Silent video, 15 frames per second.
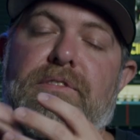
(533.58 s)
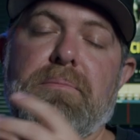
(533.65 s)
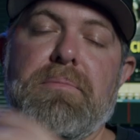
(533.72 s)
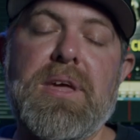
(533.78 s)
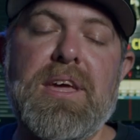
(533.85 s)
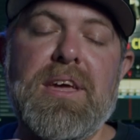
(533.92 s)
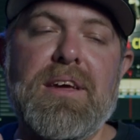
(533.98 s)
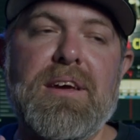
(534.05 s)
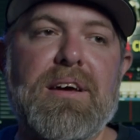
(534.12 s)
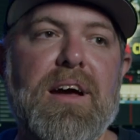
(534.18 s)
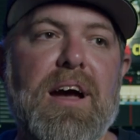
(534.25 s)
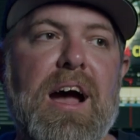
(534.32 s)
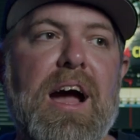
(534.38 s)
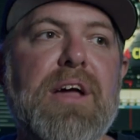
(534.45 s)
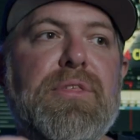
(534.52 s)
me,
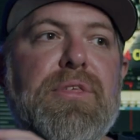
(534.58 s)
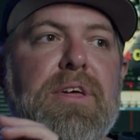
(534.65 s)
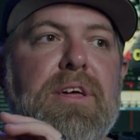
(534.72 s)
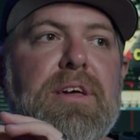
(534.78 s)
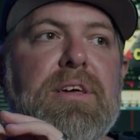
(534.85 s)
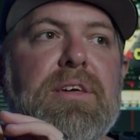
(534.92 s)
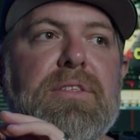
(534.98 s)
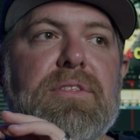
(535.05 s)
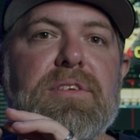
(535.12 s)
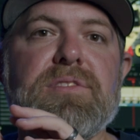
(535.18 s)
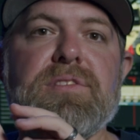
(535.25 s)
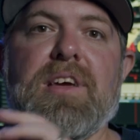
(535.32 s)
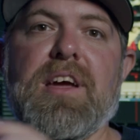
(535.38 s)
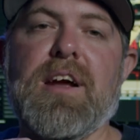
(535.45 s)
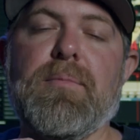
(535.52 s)
I think
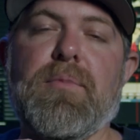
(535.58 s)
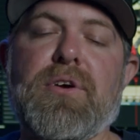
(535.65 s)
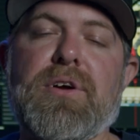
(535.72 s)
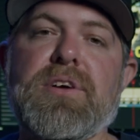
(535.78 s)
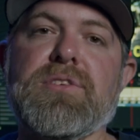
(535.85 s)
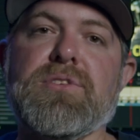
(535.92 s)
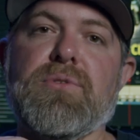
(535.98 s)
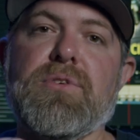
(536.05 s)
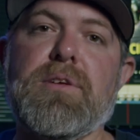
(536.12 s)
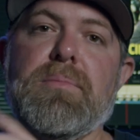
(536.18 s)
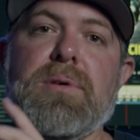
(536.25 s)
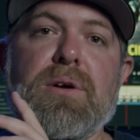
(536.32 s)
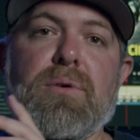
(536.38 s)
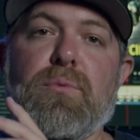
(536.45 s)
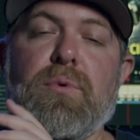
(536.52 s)
this camera is going to
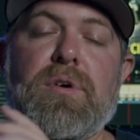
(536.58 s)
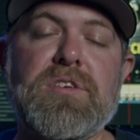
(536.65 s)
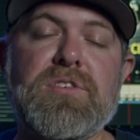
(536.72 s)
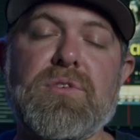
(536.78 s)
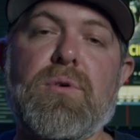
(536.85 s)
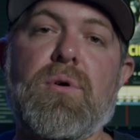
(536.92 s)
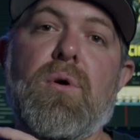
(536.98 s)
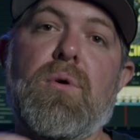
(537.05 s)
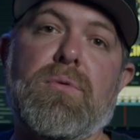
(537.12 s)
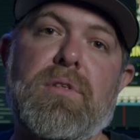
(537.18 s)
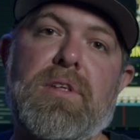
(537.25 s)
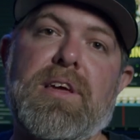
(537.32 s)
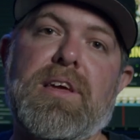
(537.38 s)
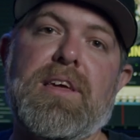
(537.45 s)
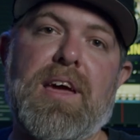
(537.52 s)
be a rental
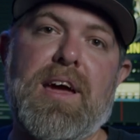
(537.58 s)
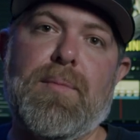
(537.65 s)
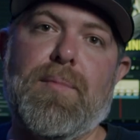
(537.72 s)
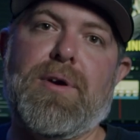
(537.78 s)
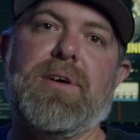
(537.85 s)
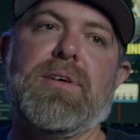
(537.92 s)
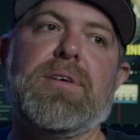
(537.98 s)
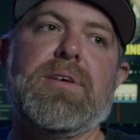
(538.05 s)
only camera,